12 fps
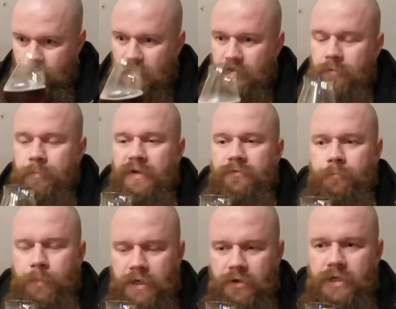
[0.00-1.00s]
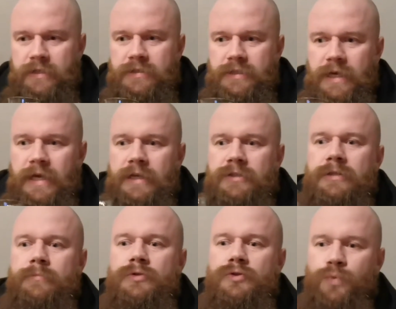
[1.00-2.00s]
little bit of bitterness and
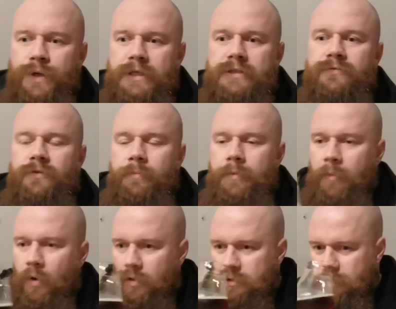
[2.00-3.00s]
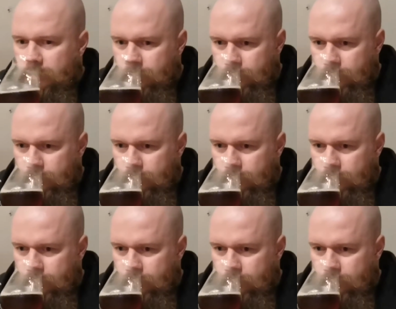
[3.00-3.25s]
some sweetness from the malt.